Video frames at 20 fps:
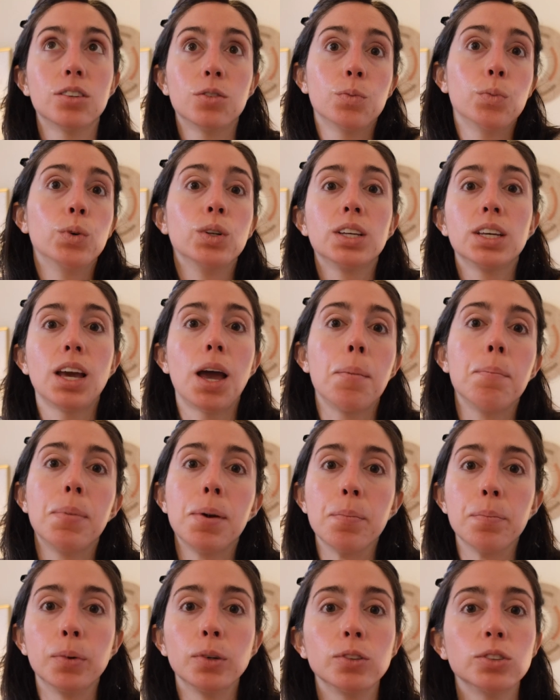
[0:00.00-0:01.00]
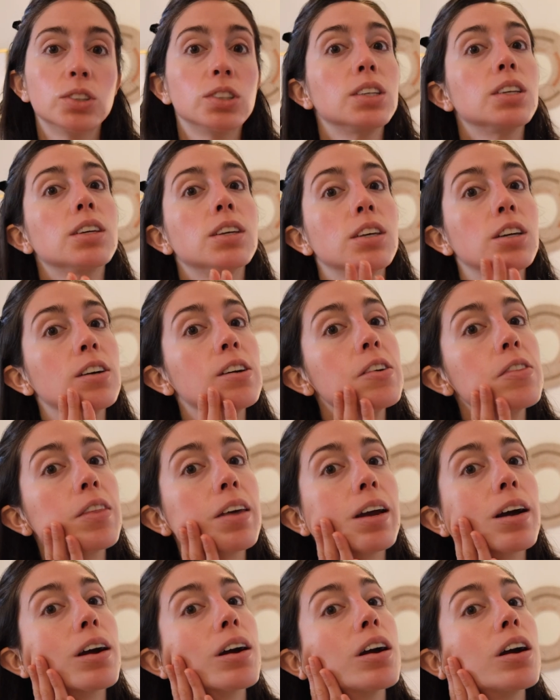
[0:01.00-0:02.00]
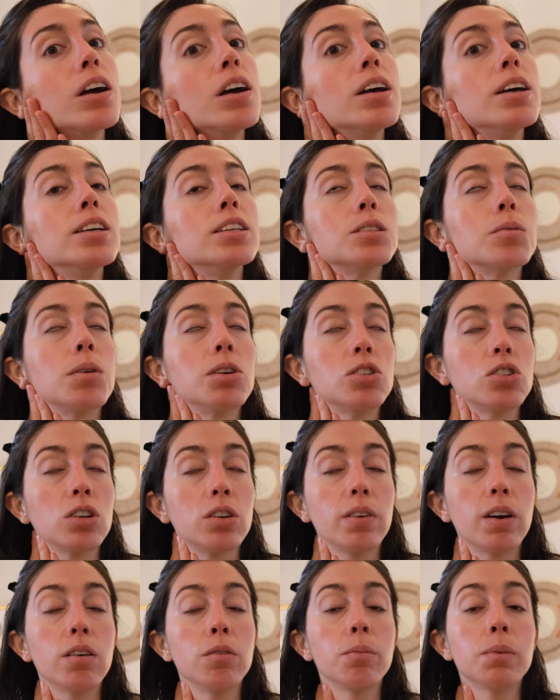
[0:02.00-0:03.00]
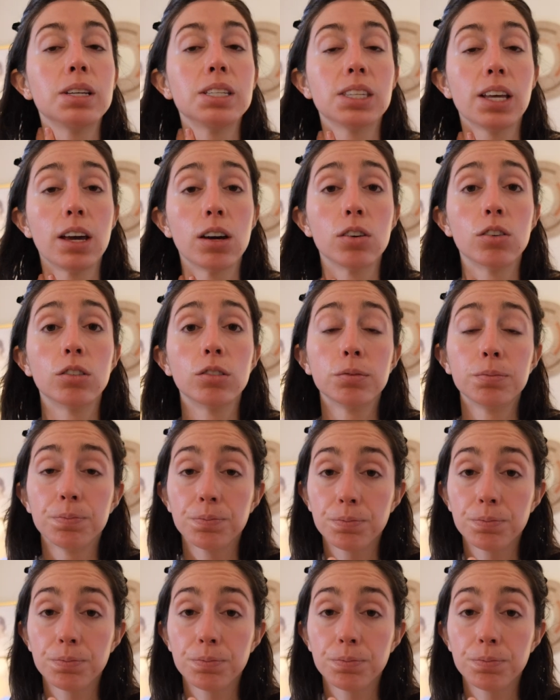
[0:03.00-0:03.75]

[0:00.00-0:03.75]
would get pimples here and there, especially around my cycle.